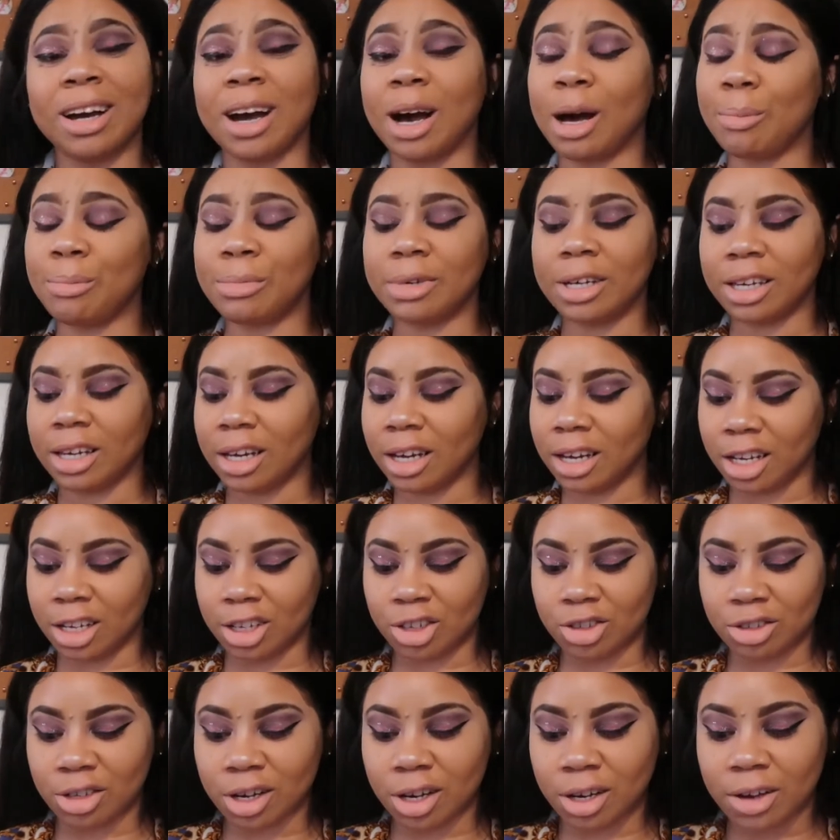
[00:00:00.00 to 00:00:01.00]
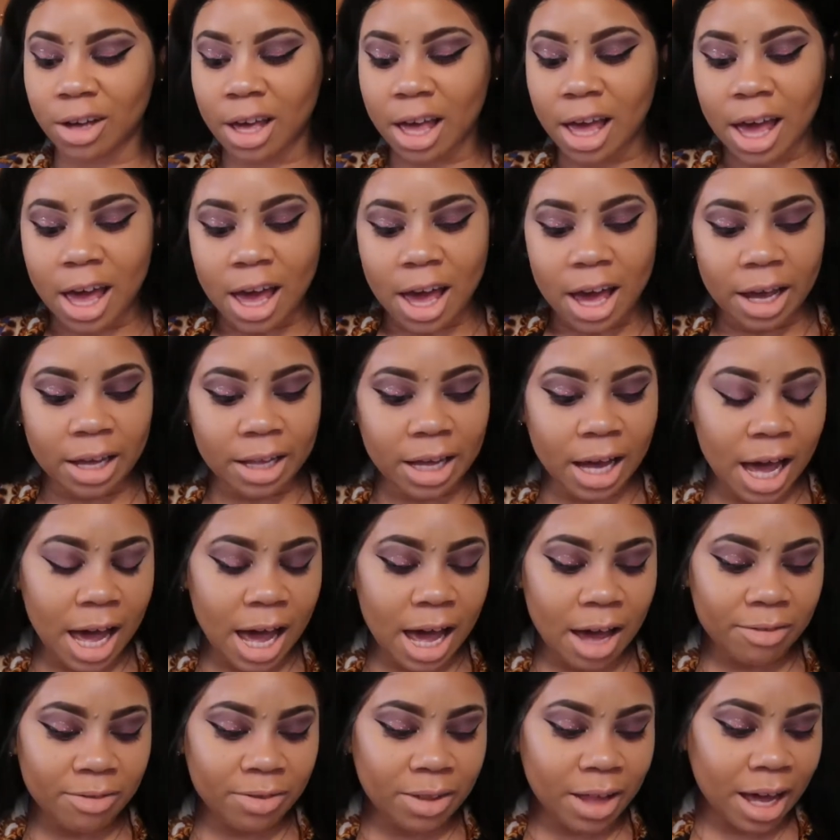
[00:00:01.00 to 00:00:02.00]
gonna get it you know and i
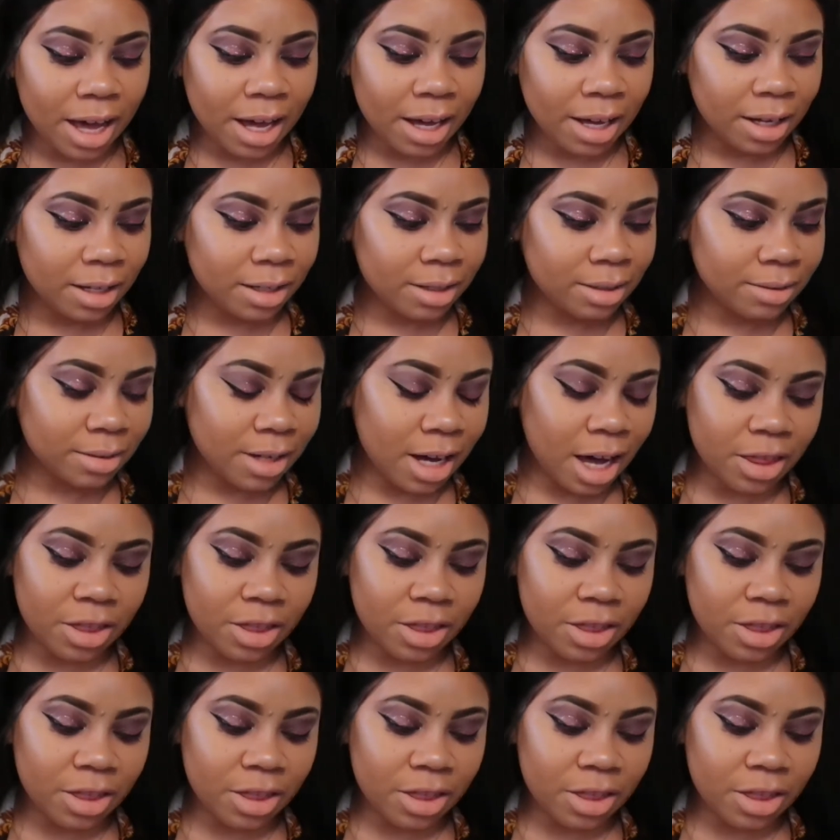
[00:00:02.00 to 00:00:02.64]
have like